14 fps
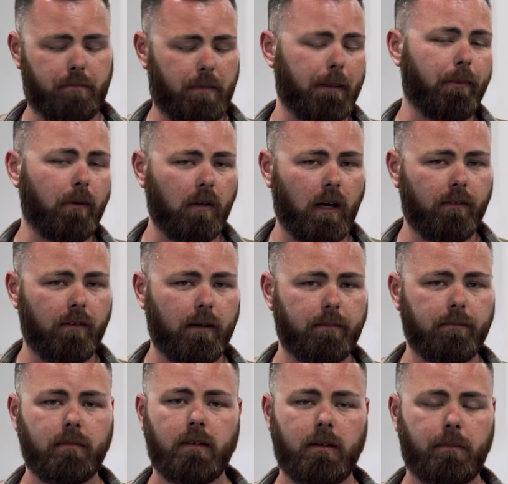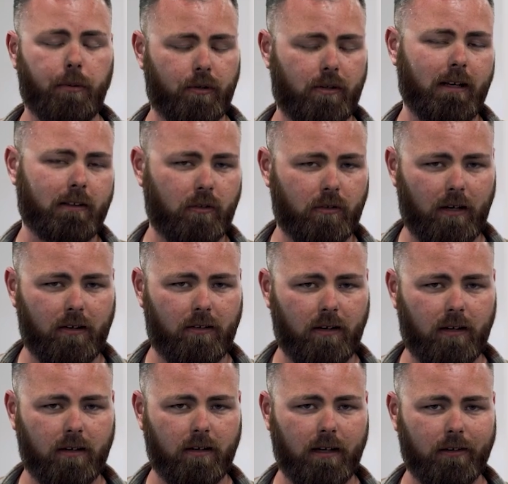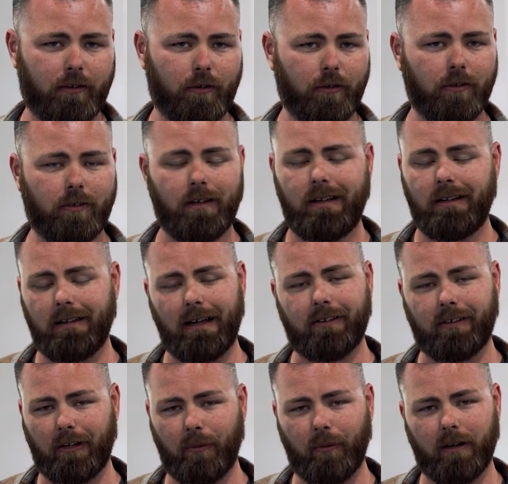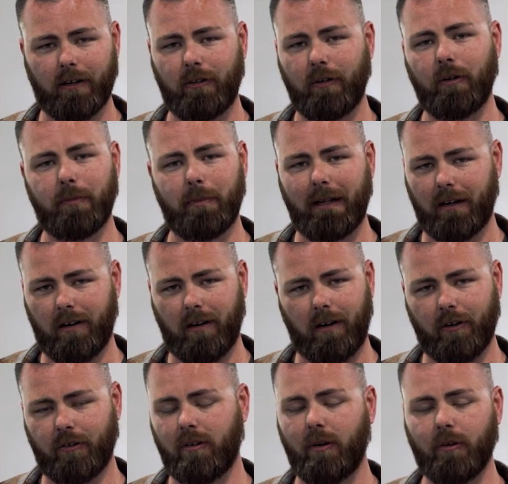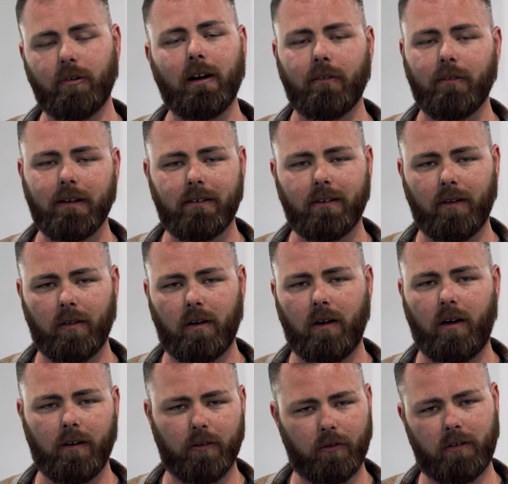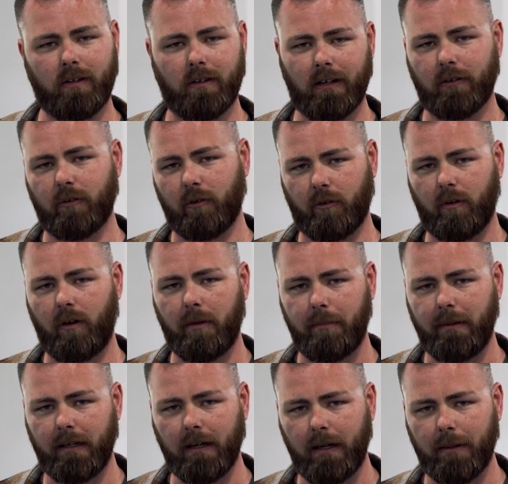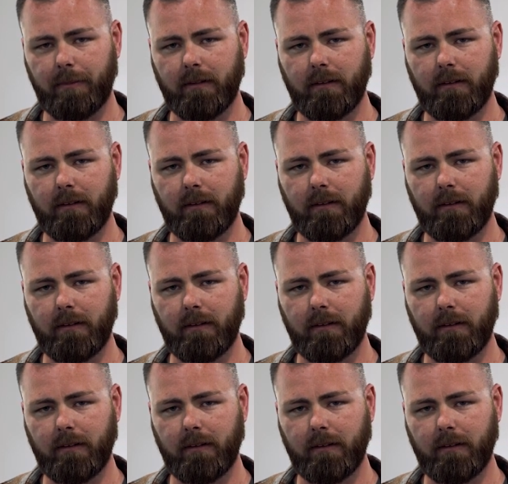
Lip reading: People love them. Protect those AC condensers. Last thing you wanna do is be at a car show or try to resell the car and those condensers are all beat up.